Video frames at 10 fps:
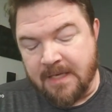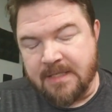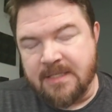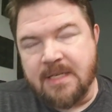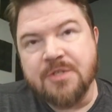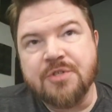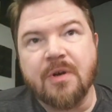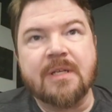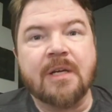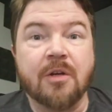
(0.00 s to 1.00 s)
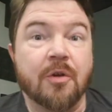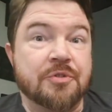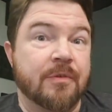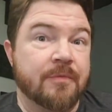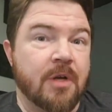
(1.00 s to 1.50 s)
Deconstructing a
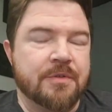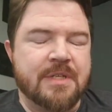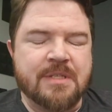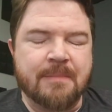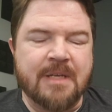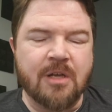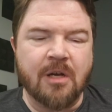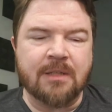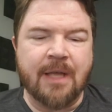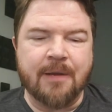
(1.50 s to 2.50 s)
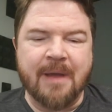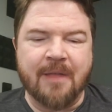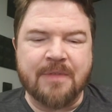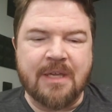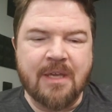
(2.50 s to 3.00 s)
Culture of Cultism, I talk a lot
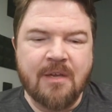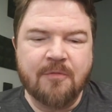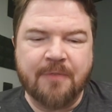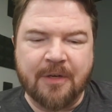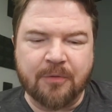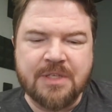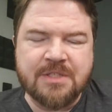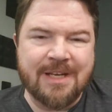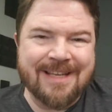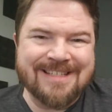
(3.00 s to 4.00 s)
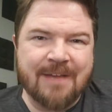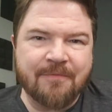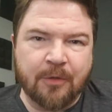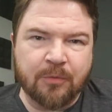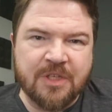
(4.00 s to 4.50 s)
about the federalist and anti
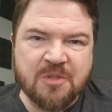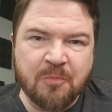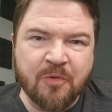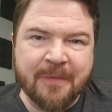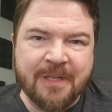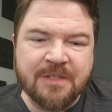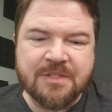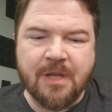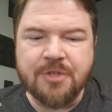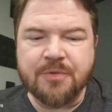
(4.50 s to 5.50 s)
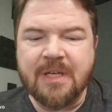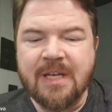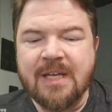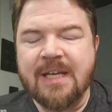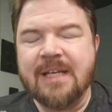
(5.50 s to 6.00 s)
federalist movement in this country
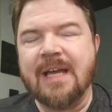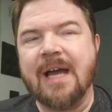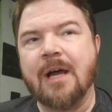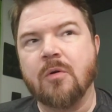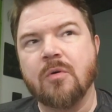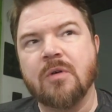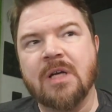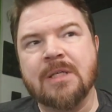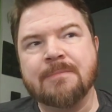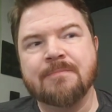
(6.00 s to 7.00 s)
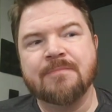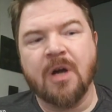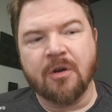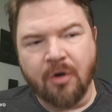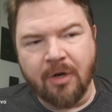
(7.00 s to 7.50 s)
and how
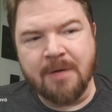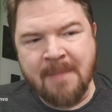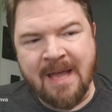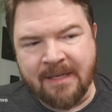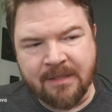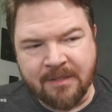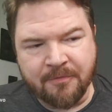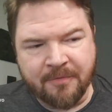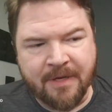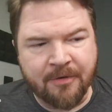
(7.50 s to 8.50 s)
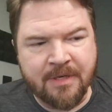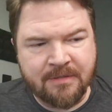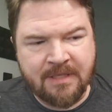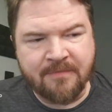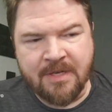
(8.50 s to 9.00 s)
our current MAGA Confederate
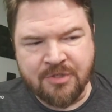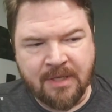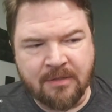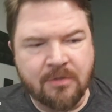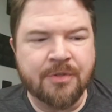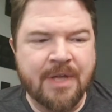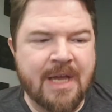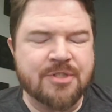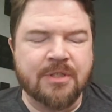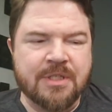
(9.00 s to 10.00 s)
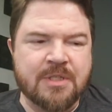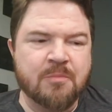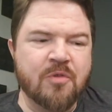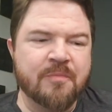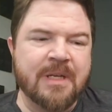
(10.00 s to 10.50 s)
evangelical nationalist
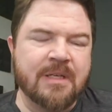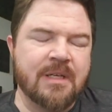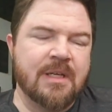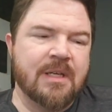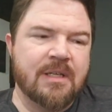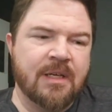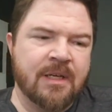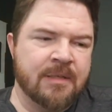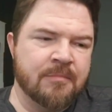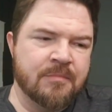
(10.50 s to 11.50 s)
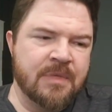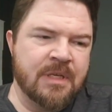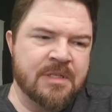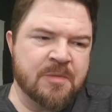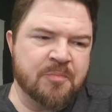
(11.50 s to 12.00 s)
movement
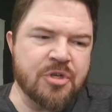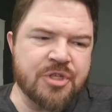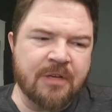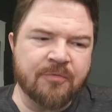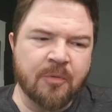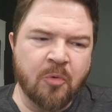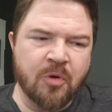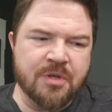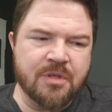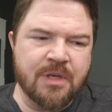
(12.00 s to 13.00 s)
is pushing for more